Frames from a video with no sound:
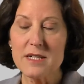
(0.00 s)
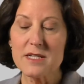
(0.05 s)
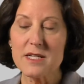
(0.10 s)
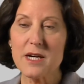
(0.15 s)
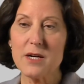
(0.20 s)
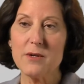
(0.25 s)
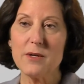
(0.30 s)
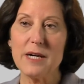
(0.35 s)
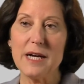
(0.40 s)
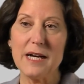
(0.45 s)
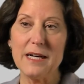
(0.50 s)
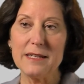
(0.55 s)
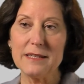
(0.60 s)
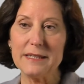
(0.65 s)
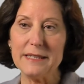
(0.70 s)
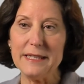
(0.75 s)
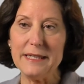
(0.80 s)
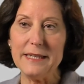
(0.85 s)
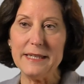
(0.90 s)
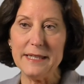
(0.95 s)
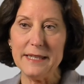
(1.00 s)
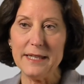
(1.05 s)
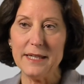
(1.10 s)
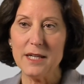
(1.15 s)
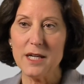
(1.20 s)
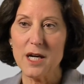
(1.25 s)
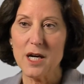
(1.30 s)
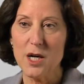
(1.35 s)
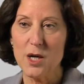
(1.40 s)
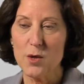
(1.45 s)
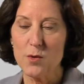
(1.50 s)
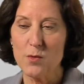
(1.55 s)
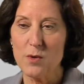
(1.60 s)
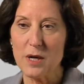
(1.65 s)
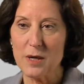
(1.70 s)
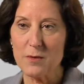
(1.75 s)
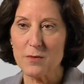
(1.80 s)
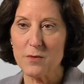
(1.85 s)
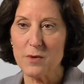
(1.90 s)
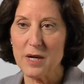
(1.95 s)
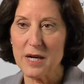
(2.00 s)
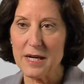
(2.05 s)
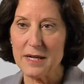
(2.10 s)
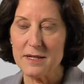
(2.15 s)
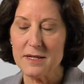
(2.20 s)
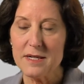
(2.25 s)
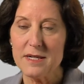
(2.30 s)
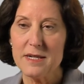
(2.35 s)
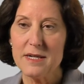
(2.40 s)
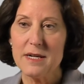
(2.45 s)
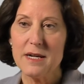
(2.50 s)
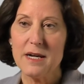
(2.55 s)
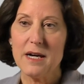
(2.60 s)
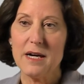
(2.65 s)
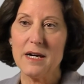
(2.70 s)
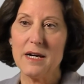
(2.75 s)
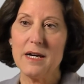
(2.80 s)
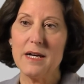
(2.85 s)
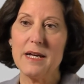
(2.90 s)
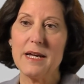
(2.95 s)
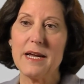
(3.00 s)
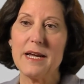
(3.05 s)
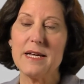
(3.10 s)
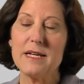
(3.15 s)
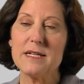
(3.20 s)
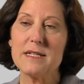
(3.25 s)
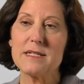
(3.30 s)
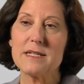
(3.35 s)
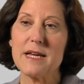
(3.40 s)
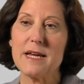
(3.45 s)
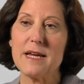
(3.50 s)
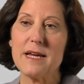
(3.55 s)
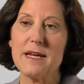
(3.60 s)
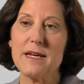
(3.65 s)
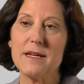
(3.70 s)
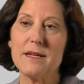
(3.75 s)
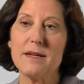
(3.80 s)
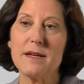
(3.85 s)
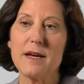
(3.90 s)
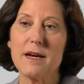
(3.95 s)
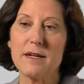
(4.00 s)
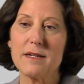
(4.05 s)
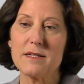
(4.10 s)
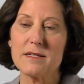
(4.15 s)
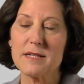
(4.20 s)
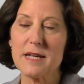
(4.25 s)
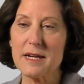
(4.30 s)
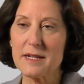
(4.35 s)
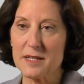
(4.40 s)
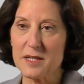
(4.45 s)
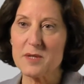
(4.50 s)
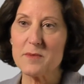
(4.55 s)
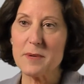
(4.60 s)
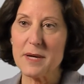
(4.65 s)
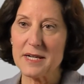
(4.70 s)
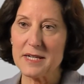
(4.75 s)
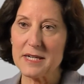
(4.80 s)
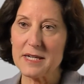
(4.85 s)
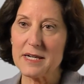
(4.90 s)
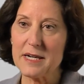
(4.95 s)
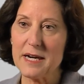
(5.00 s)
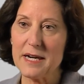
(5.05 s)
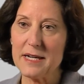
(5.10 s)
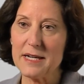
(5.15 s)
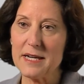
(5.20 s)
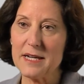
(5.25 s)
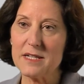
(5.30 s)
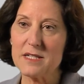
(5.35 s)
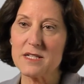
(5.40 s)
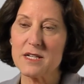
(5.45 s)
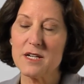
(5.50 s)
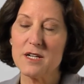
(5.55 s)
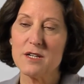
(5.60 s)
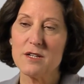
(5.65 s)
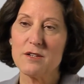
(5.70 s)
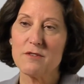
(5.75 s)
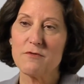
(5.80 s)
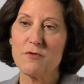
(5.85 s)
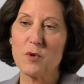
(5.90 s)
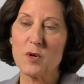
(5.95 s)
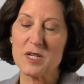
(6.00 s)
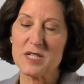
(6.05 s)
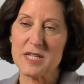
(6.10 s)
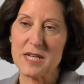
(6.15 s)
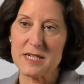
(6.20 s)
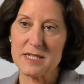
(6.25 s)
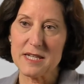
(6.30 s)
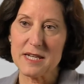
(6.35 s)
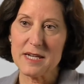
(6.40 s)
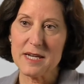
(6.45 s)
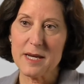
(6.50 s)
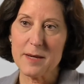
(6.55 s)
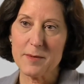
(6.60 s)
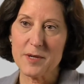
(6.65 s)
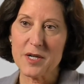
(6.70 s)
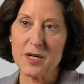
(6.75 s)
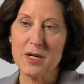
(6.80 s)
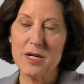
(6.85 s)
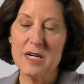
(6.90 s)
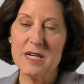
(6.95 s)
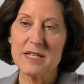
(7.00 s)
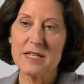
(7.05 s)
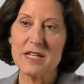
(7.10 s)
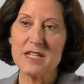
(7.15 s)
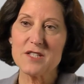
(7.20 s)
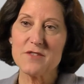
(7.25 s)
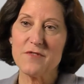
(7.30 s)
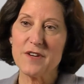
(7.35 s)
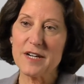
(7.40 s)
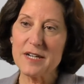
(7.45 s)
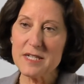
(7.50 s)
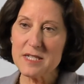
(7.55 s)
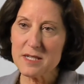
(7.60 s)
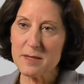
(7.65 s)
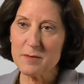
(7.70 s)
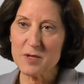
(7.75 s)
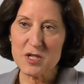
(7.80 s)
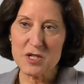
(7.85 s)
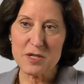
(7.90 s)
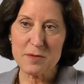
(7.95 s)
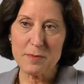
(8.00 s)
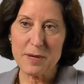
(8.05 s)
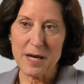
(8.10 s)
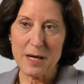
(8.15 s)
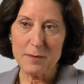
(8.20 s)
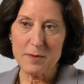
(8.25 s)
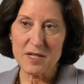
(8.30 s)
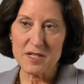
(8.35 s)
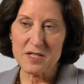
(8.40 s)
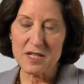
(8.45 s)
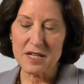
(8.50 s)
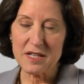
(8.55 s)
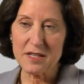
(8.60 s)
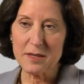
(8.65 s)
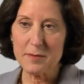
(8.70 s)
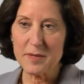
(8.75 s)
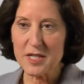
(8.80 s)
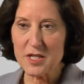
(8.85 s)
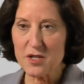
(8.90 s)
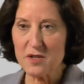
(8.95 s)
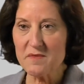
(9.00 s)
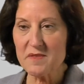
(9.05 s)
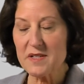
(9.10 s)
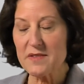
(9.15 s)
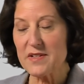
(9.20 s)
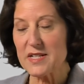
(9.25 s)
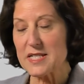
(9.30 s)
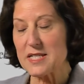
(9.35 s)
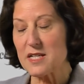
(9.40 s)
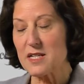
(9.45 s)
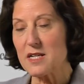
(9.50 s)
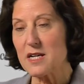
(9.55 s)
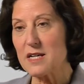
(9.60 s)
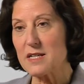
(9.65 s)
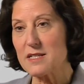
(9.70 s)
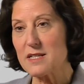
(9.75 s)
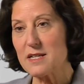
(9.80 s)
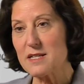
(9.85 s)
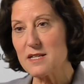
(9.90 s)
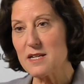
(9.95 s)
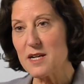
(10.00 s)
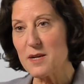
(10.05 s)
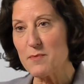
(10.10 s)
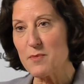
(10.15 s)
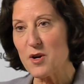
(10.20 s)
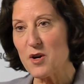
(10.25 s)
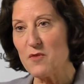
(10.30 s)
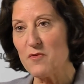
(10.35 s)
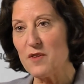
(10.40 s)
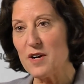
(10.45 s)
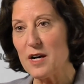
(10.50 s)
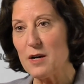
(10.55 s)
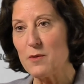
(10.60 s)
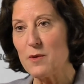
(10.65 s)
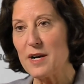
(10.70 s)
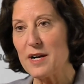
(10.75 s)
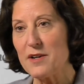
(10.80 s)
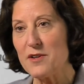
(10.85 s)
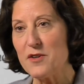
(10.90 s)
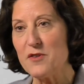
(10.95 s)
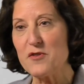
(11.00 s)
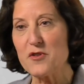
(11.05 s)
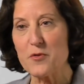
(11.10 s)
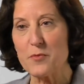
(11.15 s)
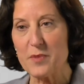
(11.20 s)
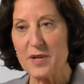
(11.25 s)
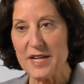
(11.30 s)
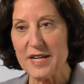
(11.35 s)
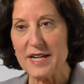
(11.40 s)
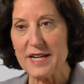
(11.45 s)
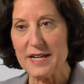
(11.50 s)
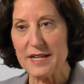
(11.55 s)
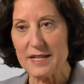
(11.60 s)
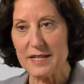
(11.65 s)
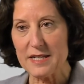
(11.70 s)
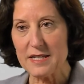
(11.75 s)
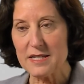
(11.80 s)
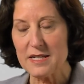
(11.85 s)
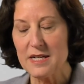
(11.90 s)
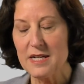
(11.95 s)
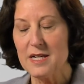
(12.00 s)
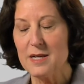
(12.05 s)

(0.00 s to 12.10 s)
So LEE011 uh, is a uh, cyclin-dependent kinase 4-6 inhibitor that's very similar to palbociclib in terms of its toxicity profile, where neutropenia is